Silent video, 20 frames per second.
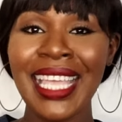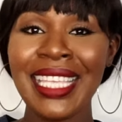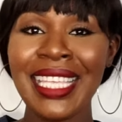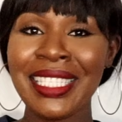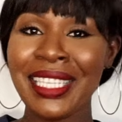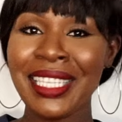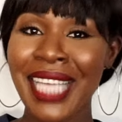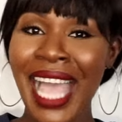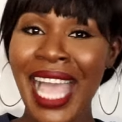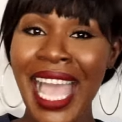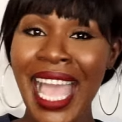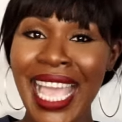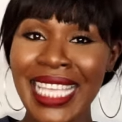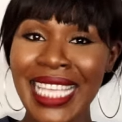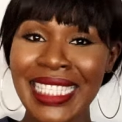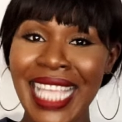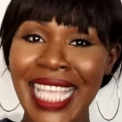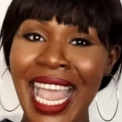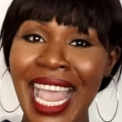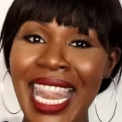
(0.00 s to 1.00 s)
So
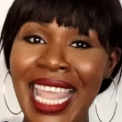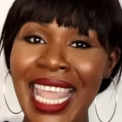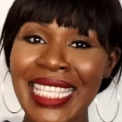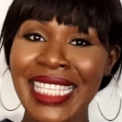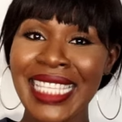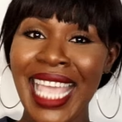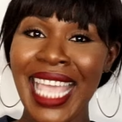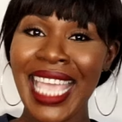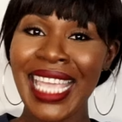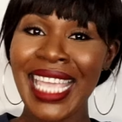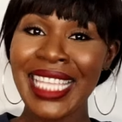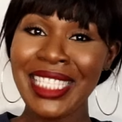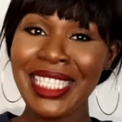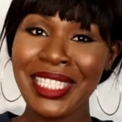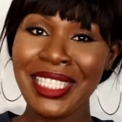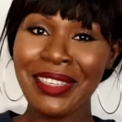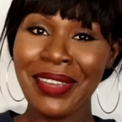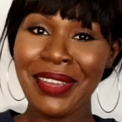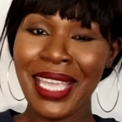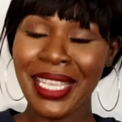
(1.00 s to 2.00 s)
guys, let's get
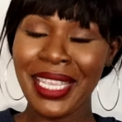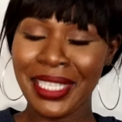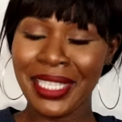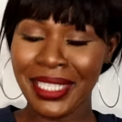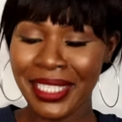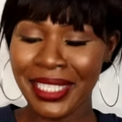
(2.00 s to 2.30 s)
into it.